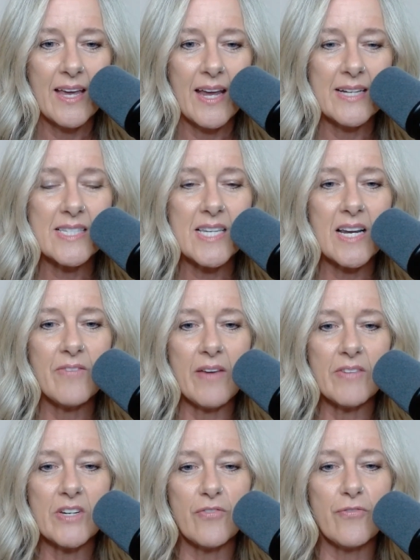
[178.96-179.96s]
instead of
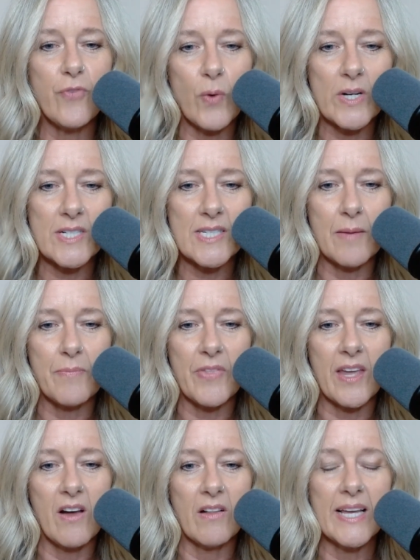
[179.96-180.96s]
having to force
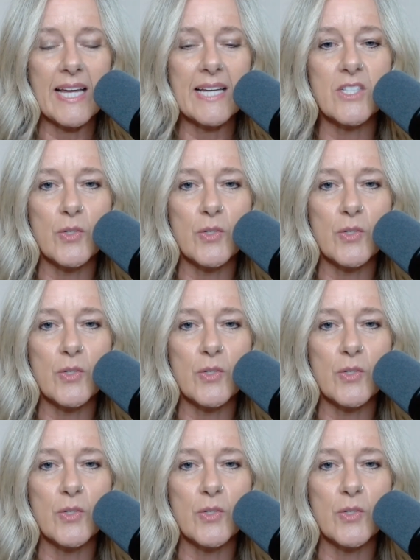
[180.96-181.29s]
something, all I had to